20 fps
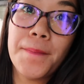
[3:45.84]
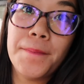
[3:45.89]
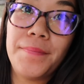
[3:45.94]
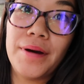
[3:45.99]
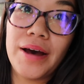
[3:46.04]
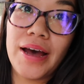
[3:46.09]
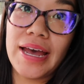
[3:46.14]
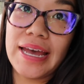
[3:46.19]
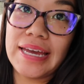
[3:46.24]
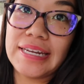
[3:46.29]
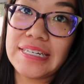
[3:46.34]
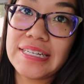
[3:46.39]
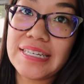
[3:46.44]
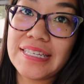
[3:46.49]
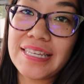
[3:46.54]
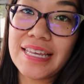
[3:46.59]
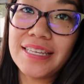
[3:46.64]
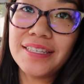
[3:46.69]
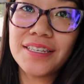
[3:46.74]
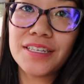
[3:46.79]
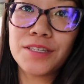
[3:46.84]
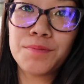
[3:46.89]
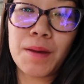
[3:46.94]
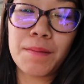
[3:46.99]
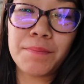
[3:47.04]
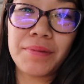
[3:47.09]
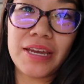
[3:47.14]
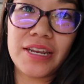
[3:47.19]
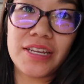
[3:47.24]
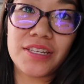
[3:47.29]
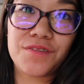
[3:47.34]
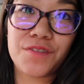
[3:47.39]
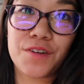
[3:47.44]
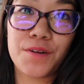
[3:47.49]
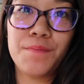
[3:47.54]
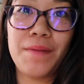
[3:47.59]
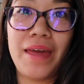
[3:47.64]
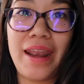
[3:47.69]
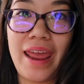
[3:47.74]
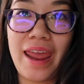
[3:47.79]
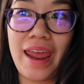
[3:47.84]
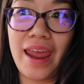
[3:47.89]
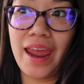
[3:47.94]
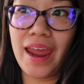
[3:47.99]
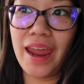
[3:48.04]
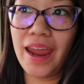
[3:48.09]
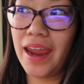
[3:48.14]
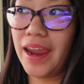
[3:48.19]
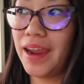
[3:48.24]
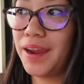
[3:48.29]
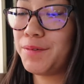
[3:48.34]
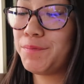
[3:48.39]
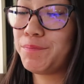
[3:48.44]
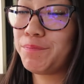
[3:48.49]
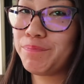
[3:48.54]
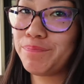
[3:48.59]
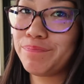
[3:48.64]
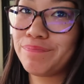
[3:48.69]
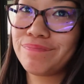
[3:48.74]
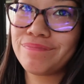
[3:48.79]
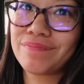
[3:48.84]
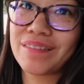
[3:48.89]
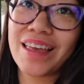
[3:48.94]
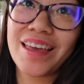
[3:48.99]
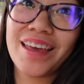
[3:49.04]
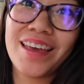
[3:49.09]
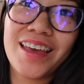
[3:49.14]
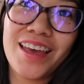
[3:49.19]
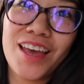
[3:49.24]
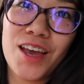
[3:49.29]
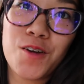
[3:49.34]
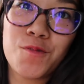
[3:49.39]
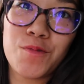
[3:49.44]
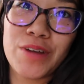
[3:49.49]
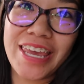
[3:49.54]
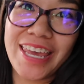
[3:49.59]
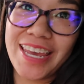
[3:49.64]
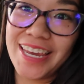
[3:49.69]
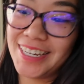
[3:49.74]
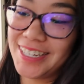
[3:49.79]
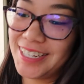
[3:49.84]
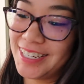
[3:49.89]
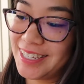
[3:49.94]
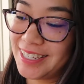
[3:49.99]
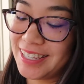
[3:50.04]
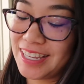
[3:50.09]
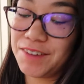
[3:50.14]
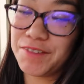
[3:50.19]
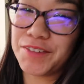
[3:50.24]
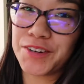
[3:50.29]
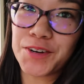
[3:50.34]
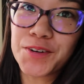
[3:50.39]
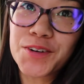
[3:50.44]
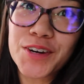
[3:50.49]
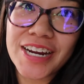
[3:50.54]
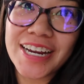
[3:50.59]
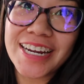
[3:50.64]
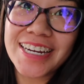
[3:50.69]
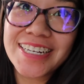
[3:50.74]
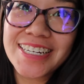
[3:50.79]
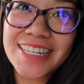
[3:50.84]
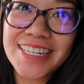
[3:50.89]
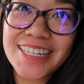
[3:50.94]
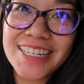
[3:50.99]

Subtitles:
but since this pumpkin is for Mene, we can't just leave it orange.